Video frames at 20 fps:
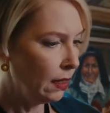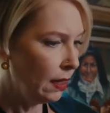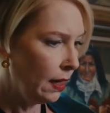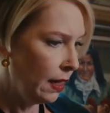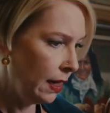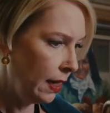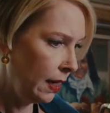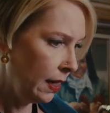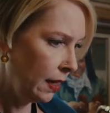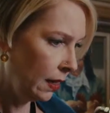
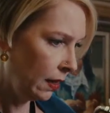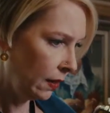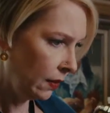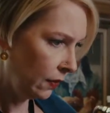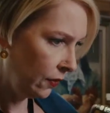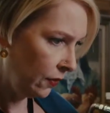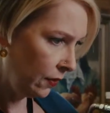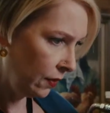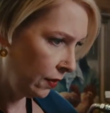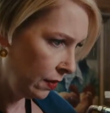
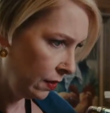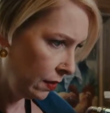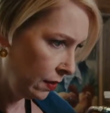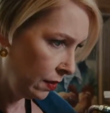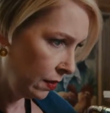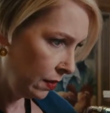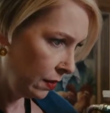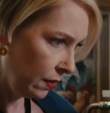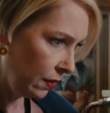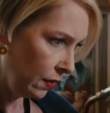and
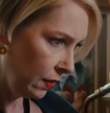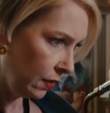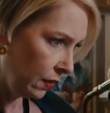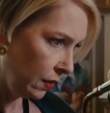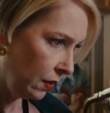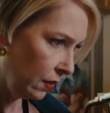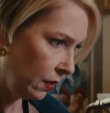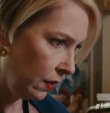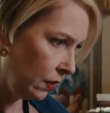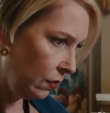
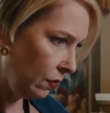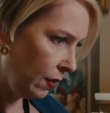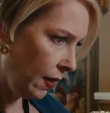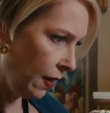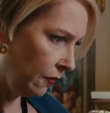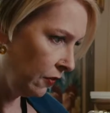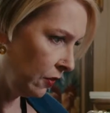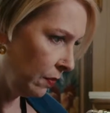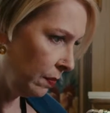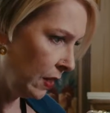you
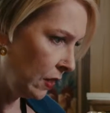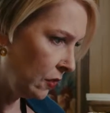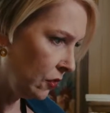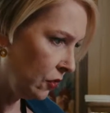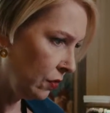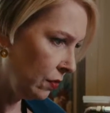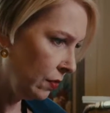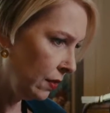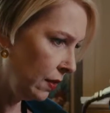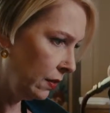have to make
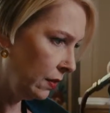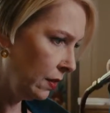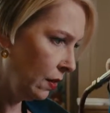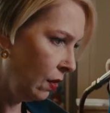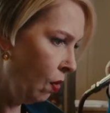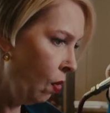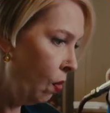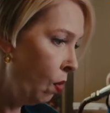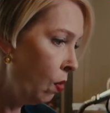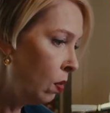sure that the
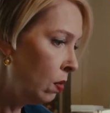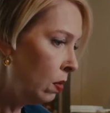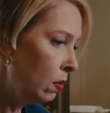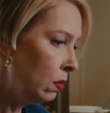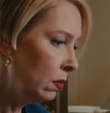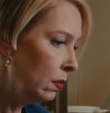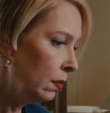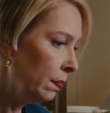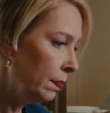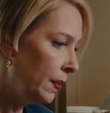
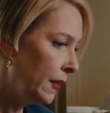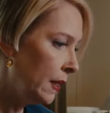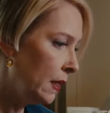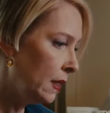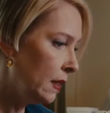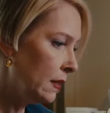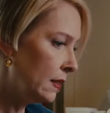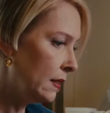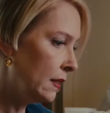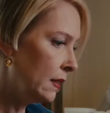whole
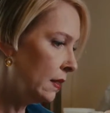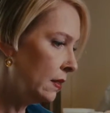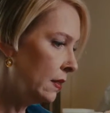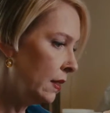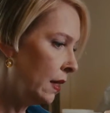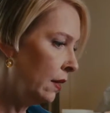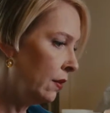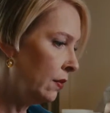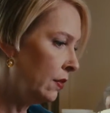piece, the entire